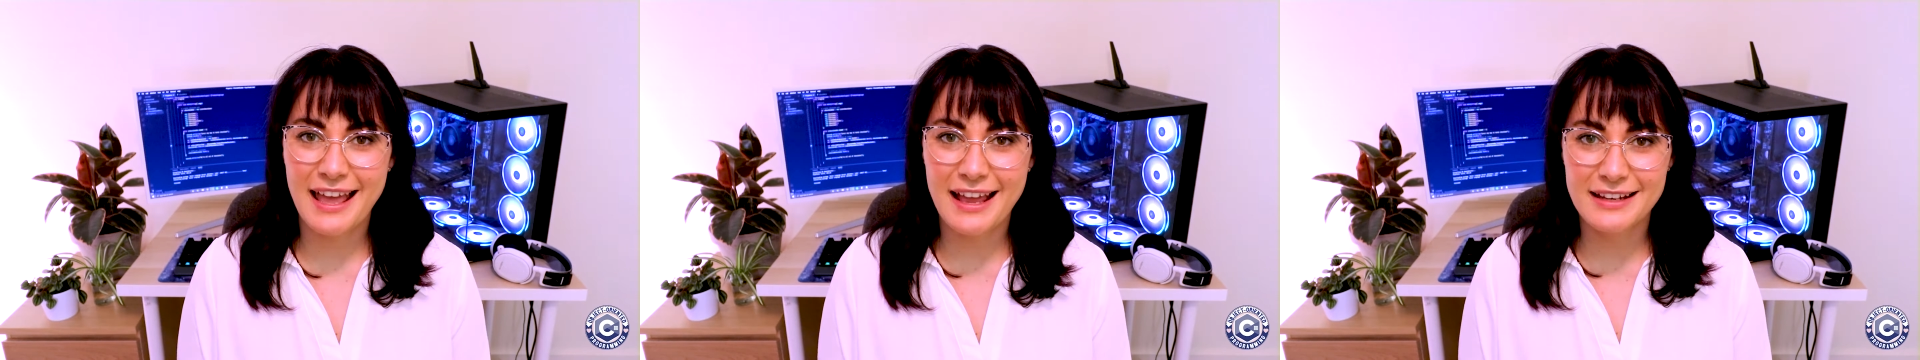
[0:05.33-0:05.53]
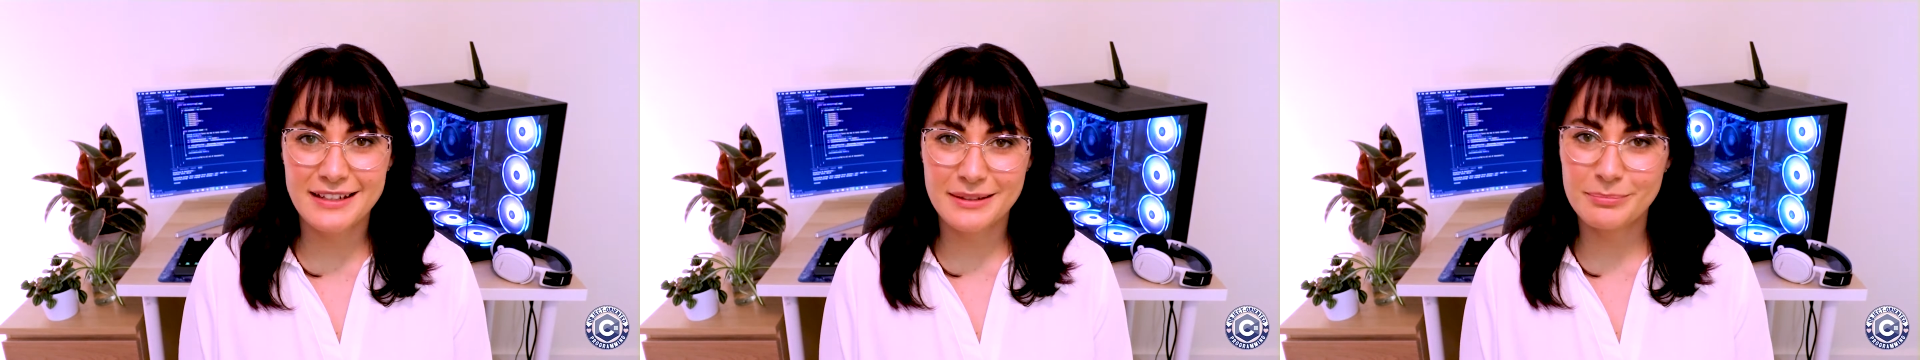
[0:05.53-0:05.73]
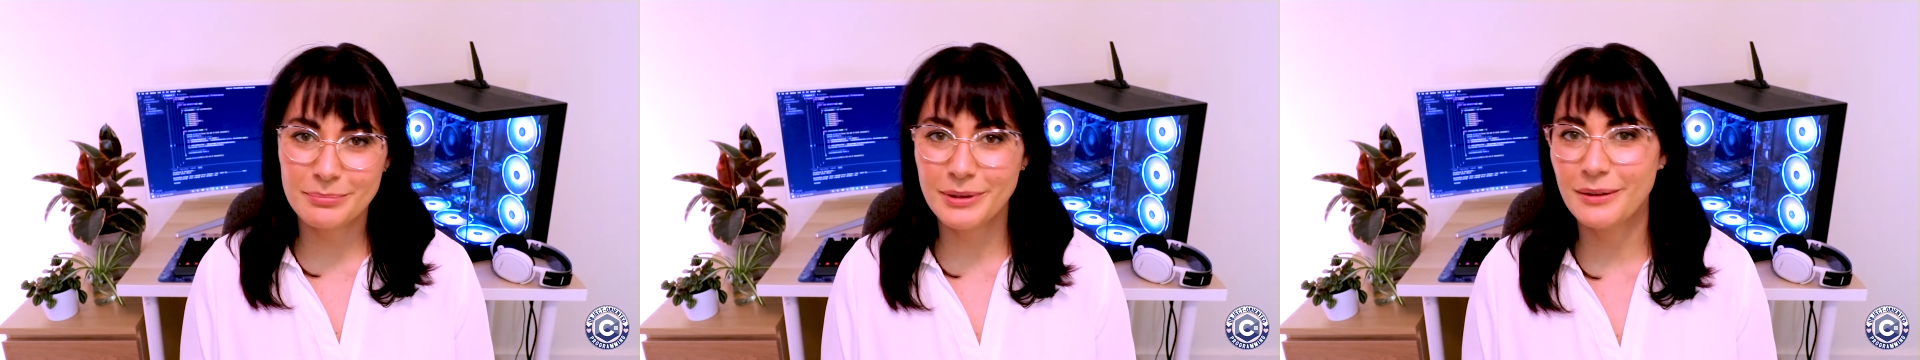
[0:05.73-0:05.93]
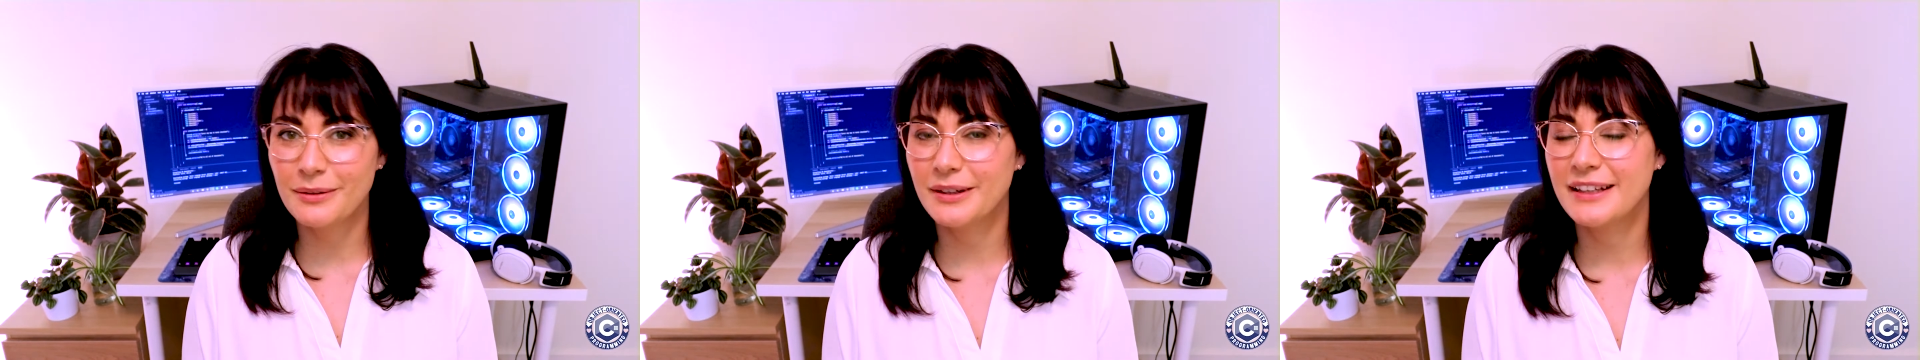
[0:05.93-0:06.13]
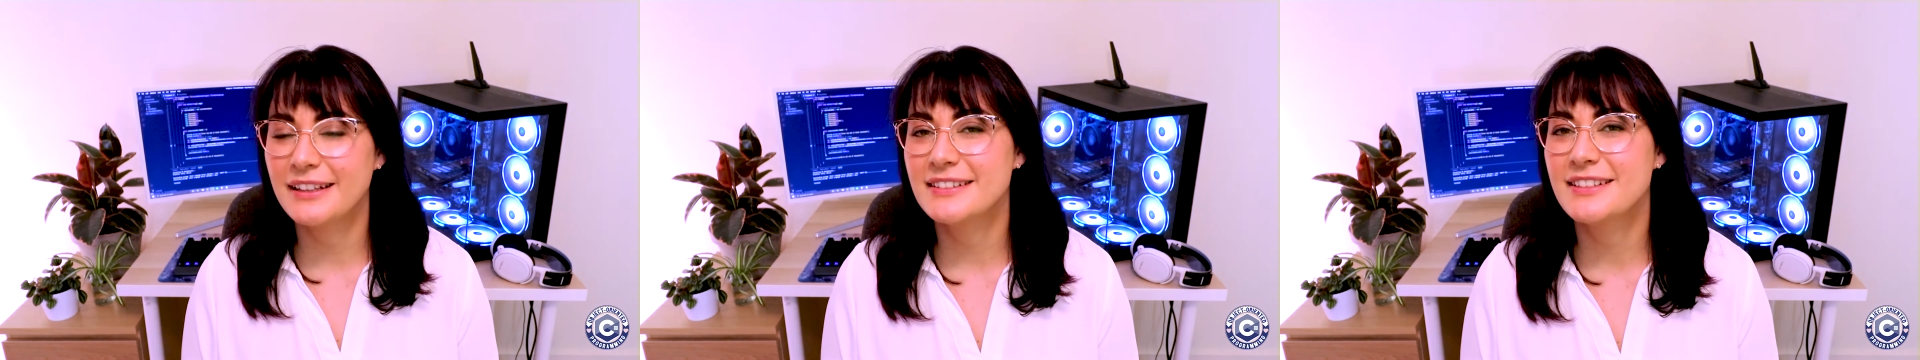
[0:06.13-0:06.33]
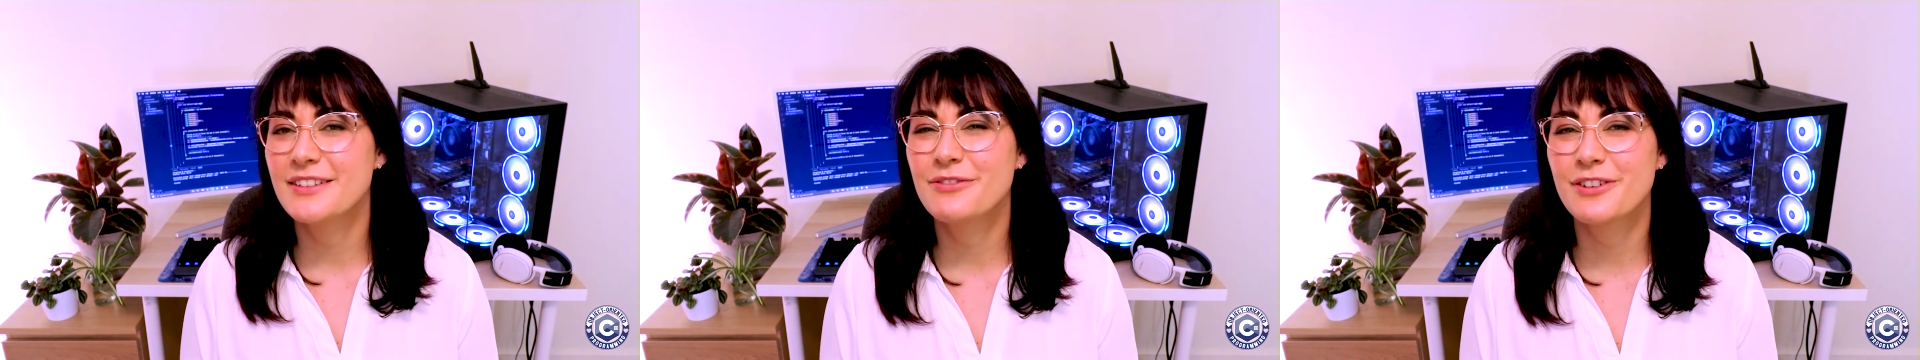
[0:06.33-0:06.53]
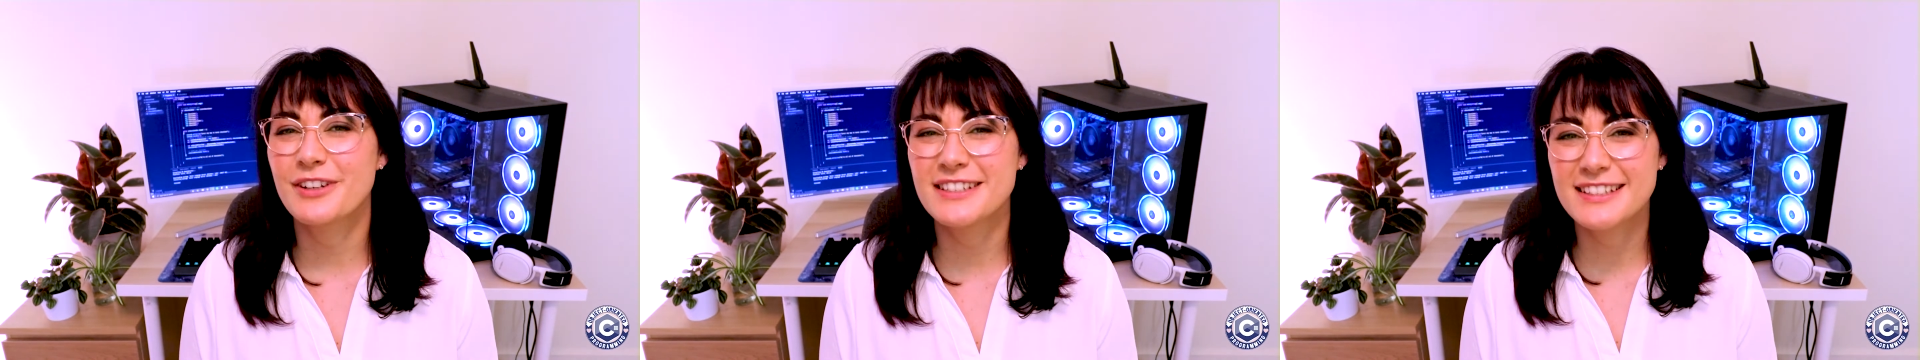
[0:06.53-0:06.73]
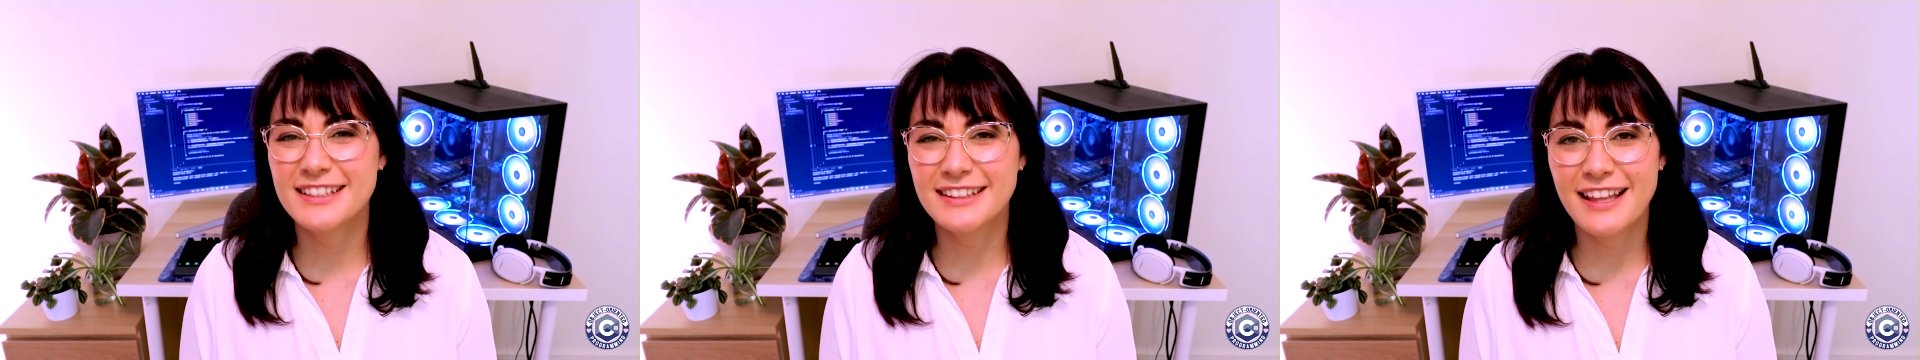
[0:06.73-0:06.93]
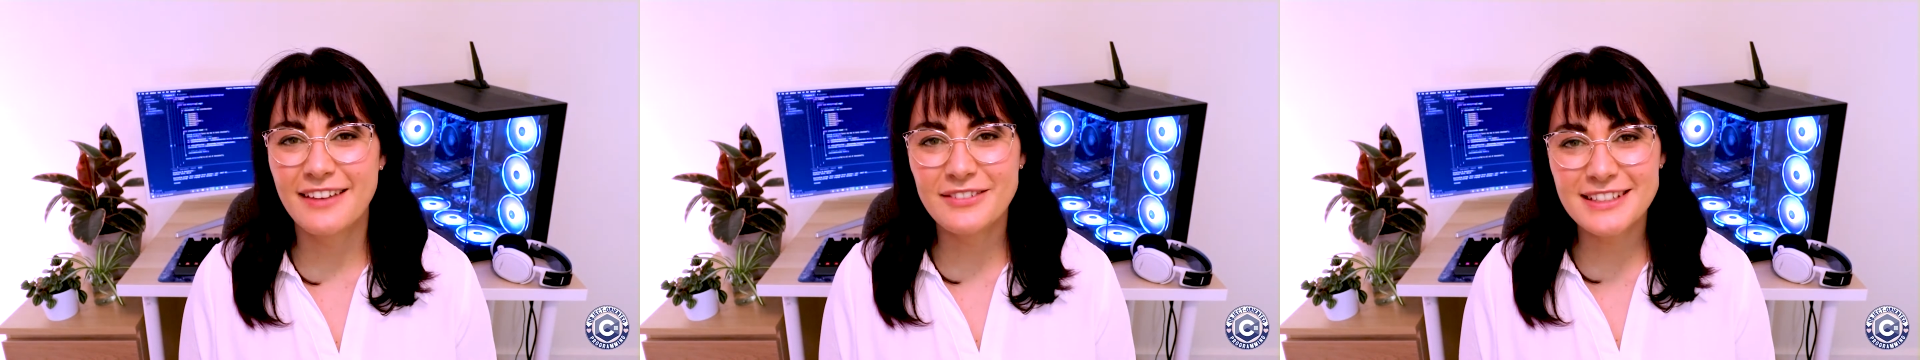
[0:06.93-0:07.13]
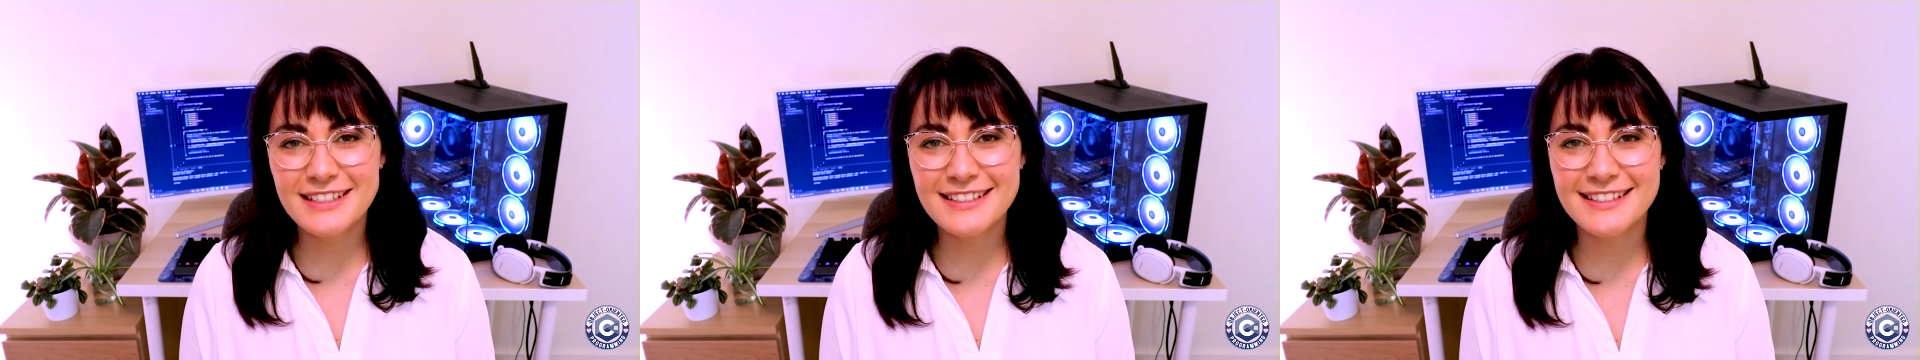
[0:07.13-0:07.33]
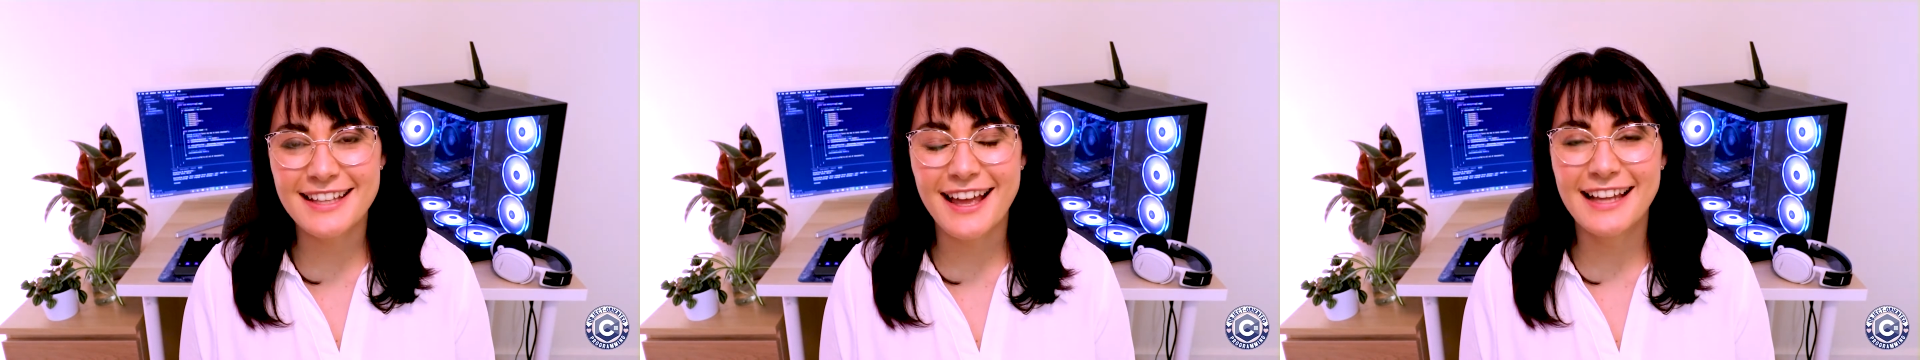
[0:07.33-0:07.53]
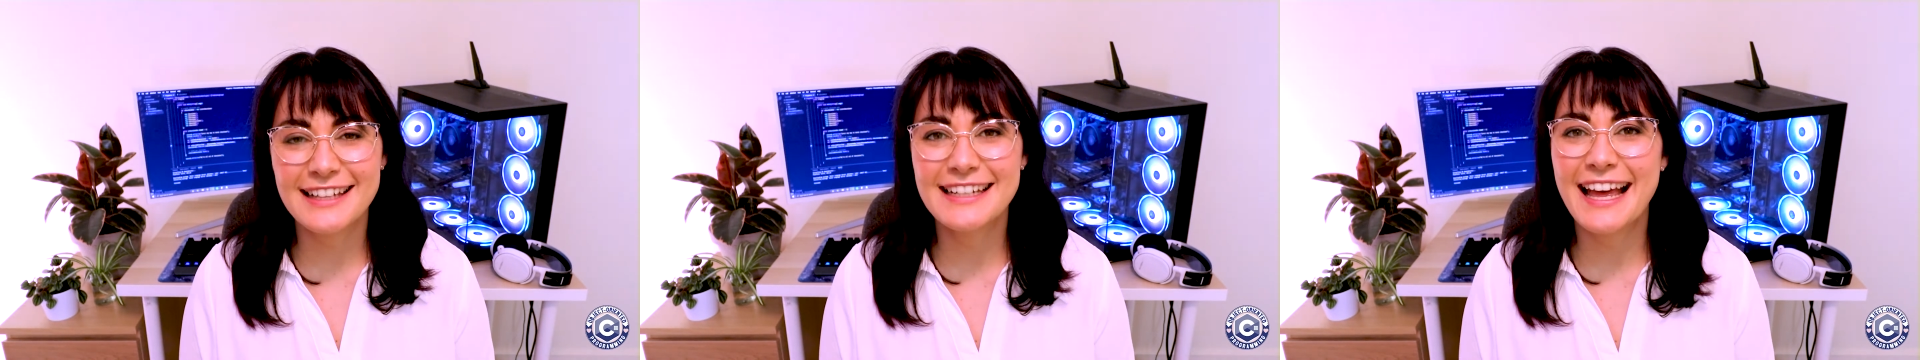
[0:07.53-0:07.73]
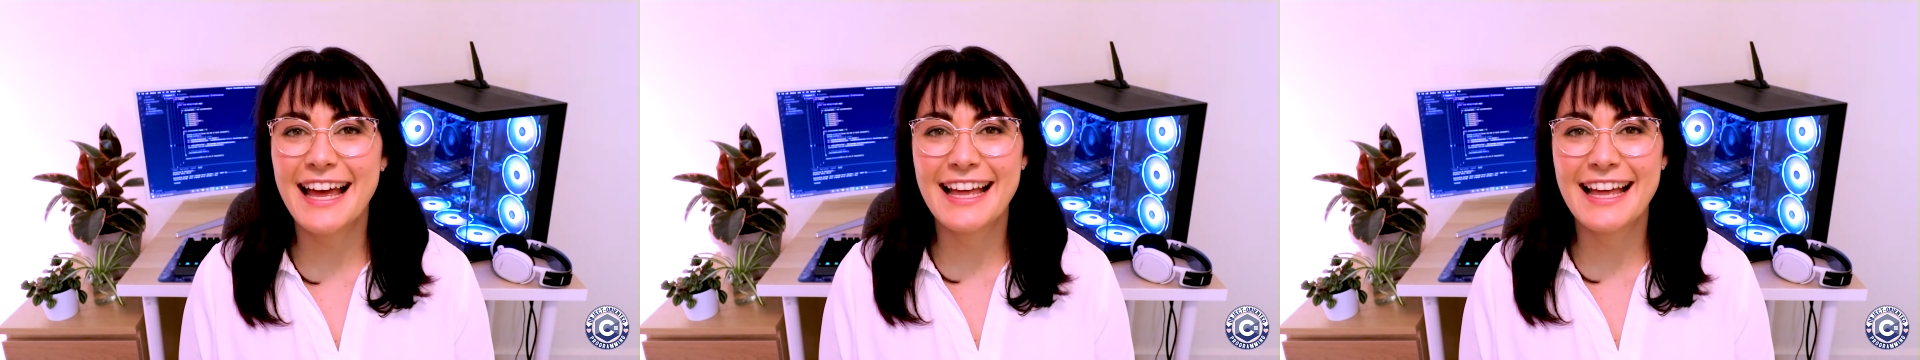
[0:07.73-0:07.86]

and employers for its clever design